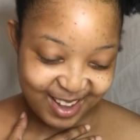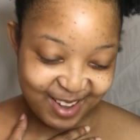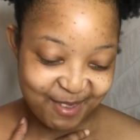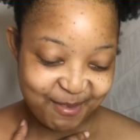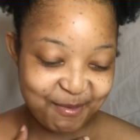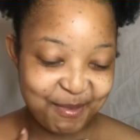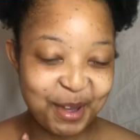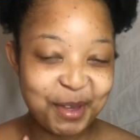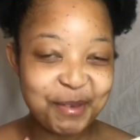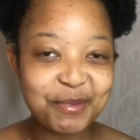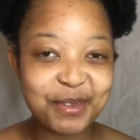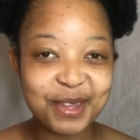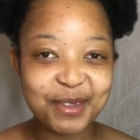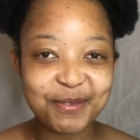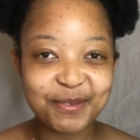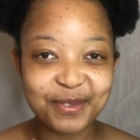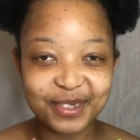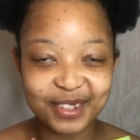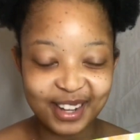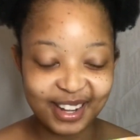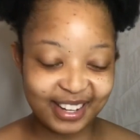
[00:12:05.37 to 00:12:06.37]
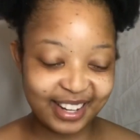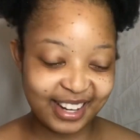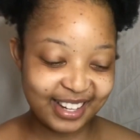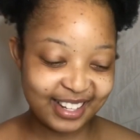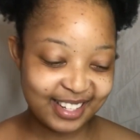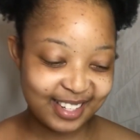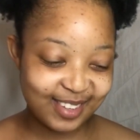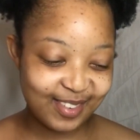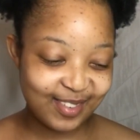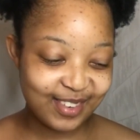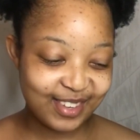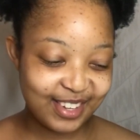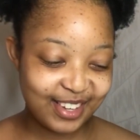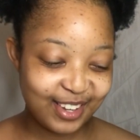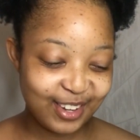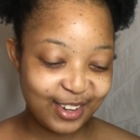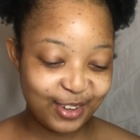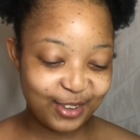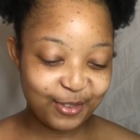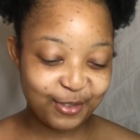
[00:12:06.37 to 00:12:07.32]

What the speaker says: my people are like so cute.